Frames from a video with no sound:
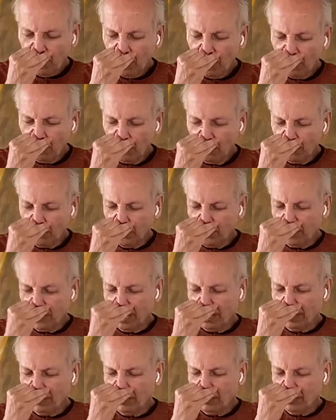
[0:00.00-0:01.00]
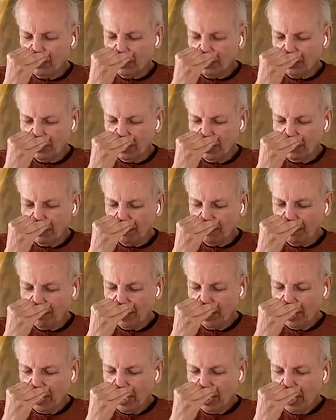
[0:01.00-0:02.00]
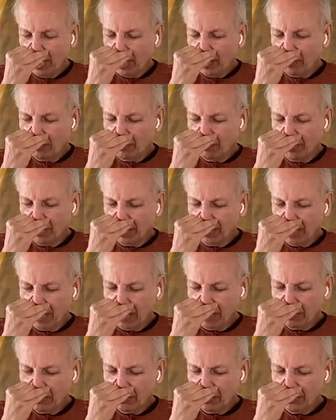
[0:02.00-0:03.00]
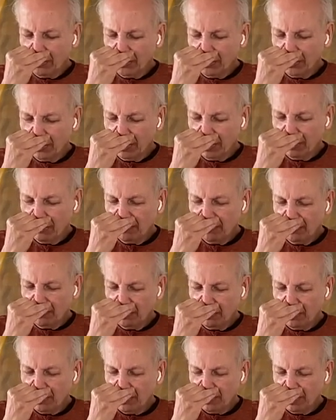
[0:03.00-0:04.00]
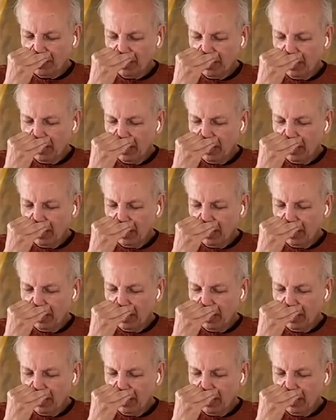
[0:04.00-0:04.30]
Close your right nostril, breathe out through your left nostril.